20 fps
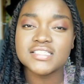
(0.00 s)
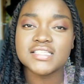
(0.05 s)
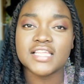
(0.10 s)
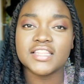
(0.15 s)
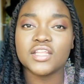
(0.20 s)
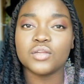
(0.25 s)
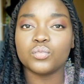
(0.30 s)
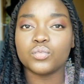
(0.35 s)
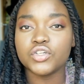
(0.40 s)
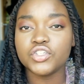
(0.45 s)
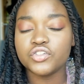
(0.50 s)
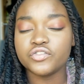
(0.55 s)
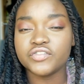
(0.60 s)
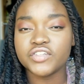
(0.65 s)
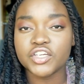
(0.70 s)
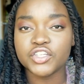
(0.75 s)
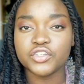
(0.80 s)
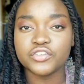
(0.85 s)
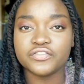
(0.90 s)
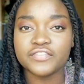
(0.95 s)
and then when you've
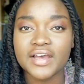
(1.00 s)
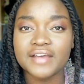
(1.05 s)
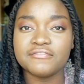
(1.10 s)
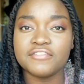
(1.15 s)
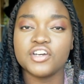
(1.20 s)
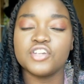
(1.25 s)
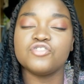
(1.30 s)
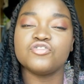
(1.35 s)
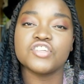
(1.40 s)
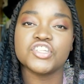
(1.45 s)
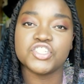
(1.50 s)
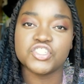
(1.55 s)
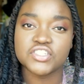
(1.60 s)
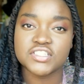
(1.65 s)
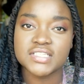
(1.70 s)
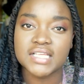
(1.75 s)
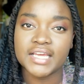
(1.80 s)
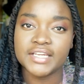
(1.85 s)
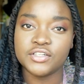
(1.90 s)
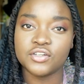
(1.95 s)
done your 500, you're
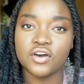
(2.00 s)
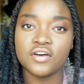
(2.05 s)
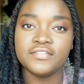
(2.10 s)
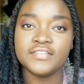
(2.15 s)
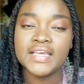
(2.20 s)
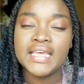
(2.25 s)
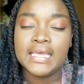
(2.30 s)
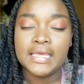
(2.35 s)
signed off.